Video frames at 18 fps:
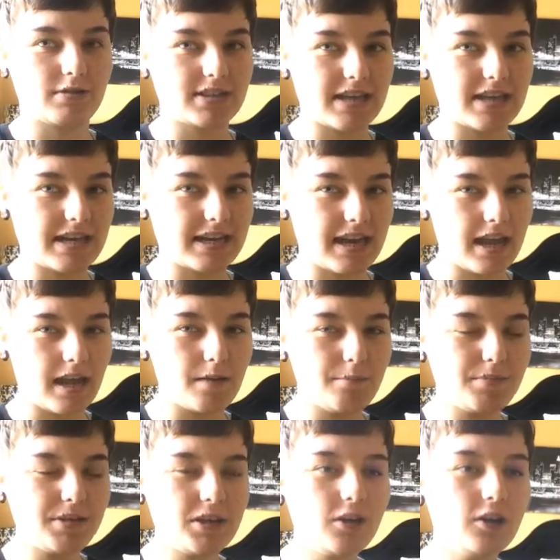was, like,
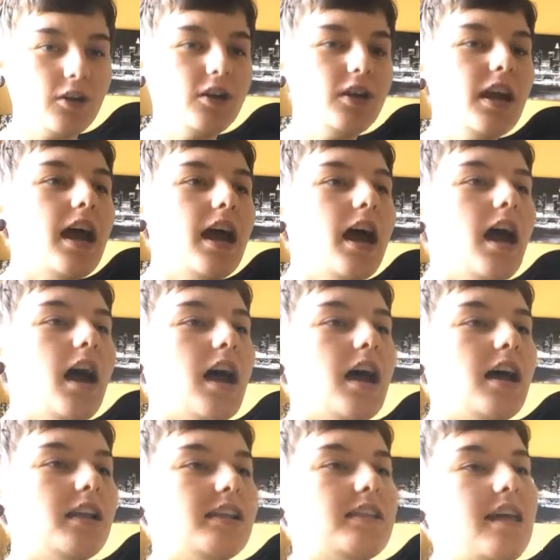helping her.
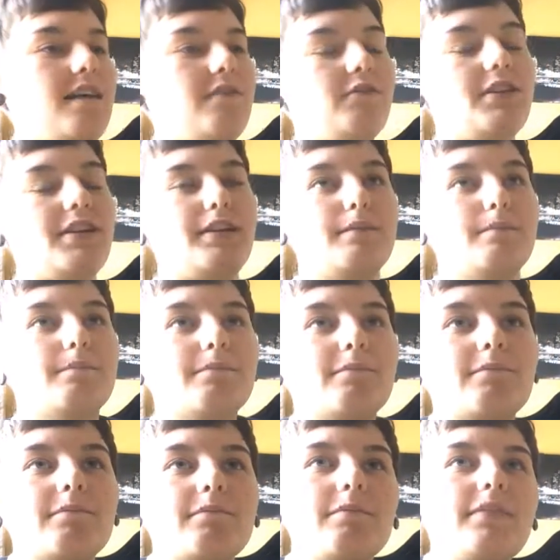11.
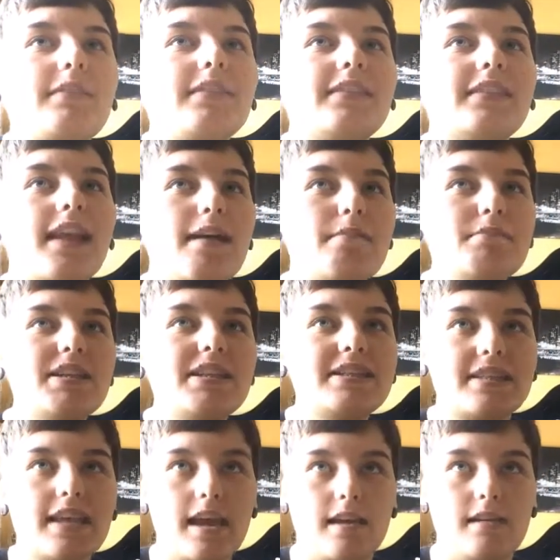Let
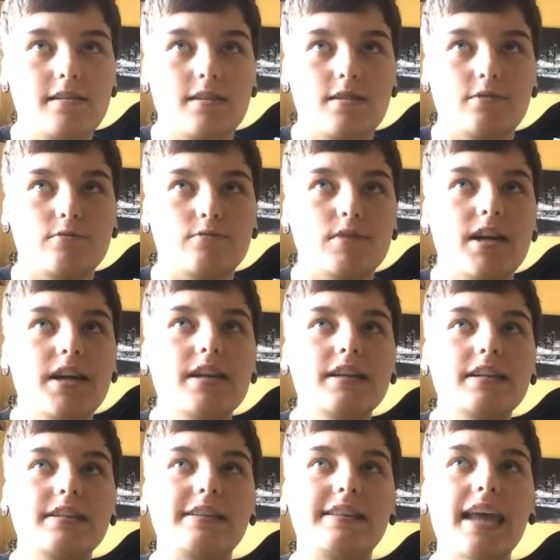me tell you,
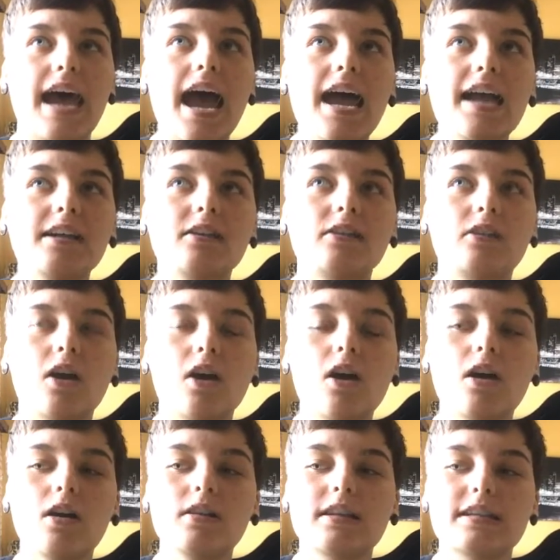that
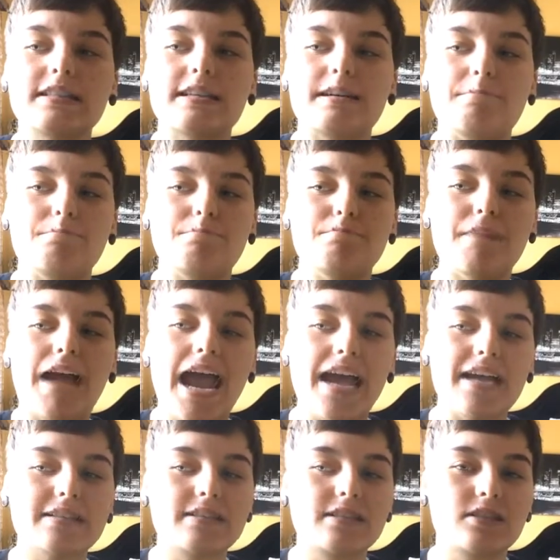girl is a
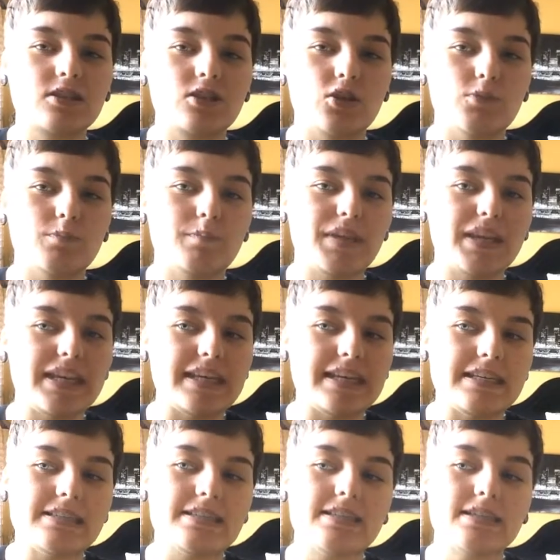
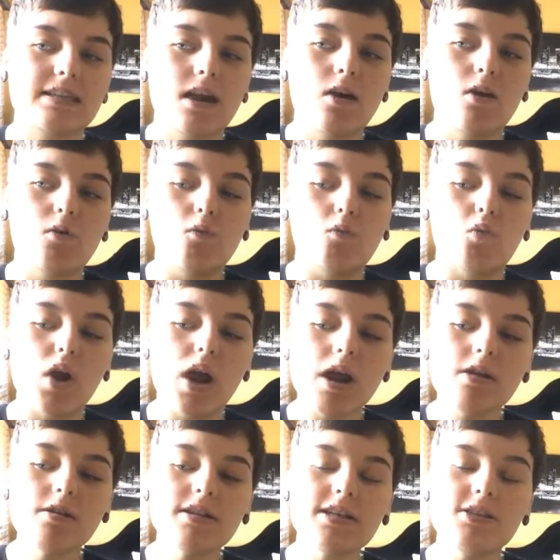masterpiece.
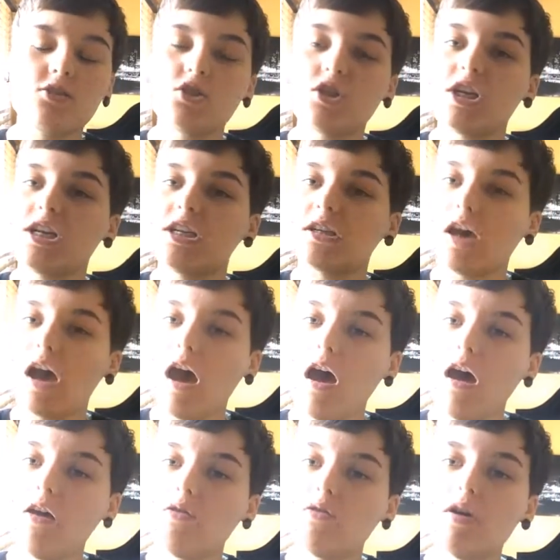Where did she
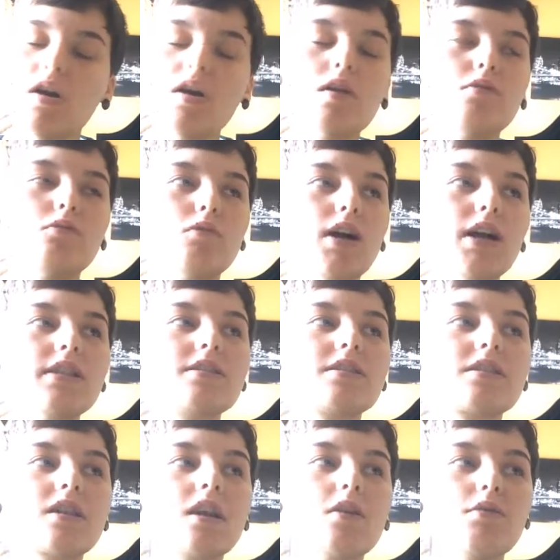go?
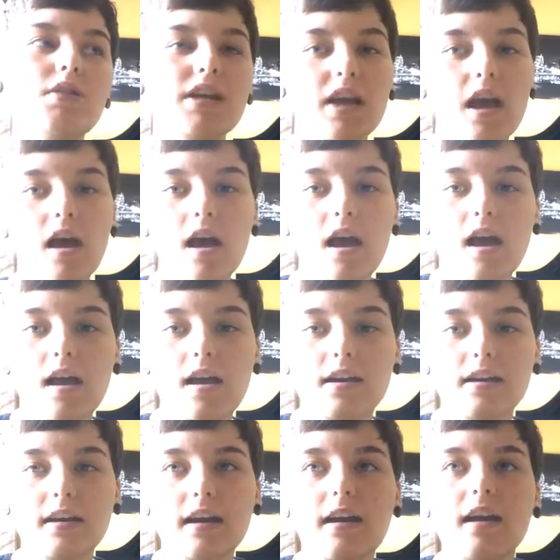What's going
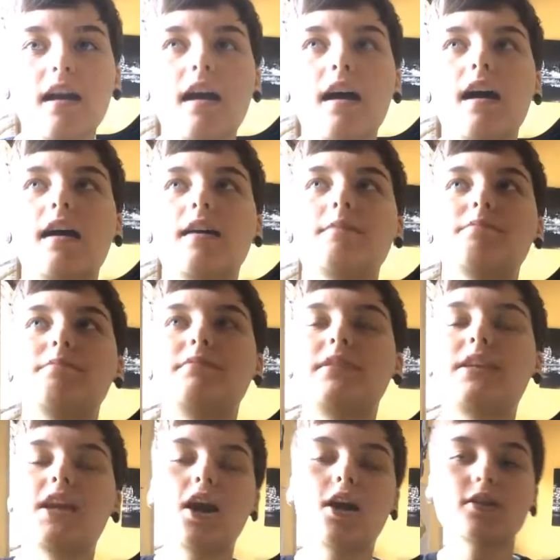on?
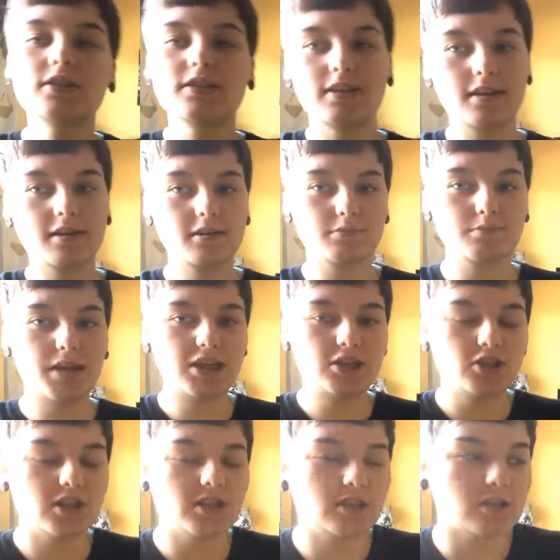The alternate
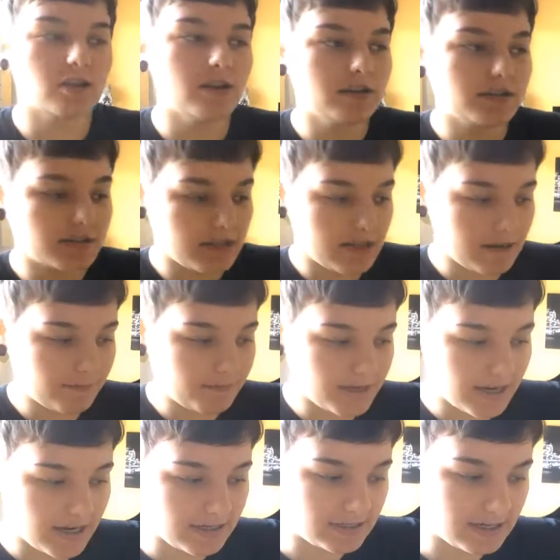dimension is known as the
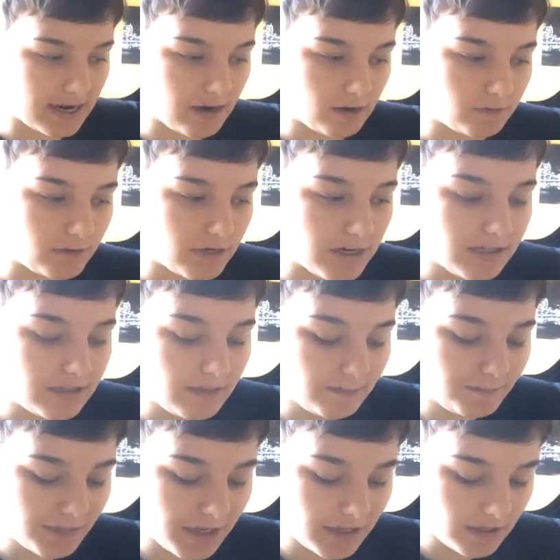Upside Down, and
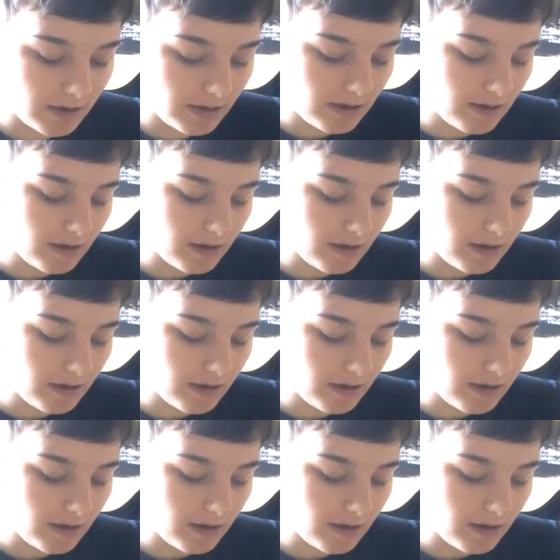I'm like,